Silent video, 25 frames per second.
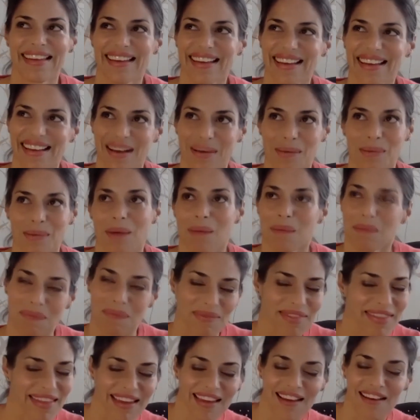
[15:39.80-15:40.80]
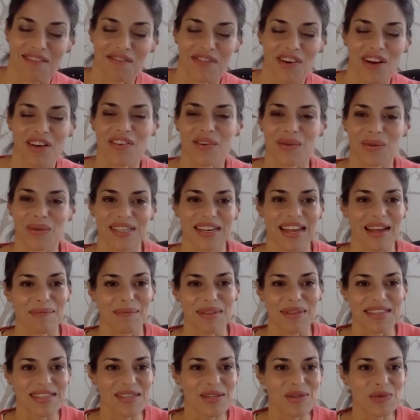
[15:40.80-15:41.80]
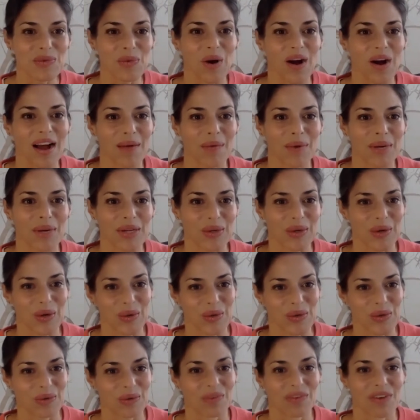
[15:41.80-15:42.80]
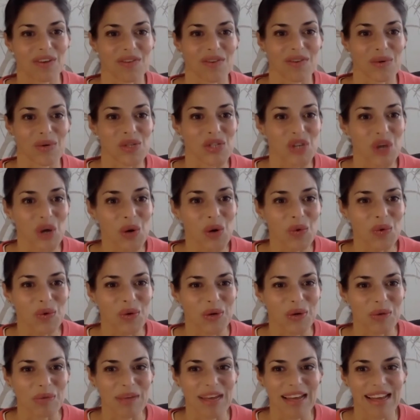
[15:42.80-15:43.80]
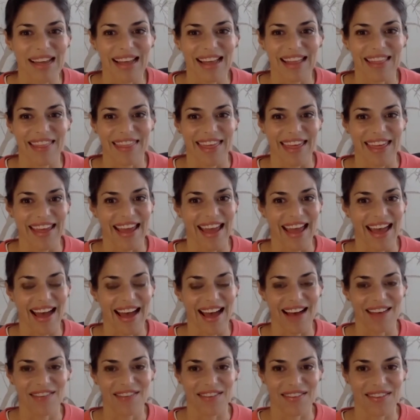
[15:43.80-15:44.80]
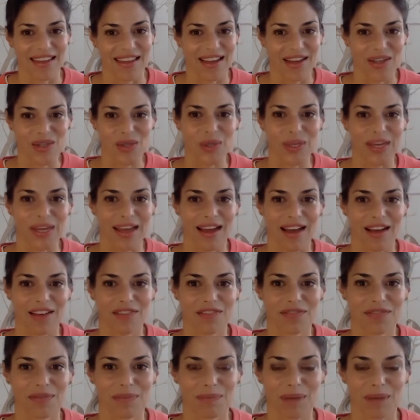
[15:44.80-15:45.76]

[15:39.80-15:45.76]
I'm thinking of Volvo today, but this is why when you go to a Volvo showroom, they actually have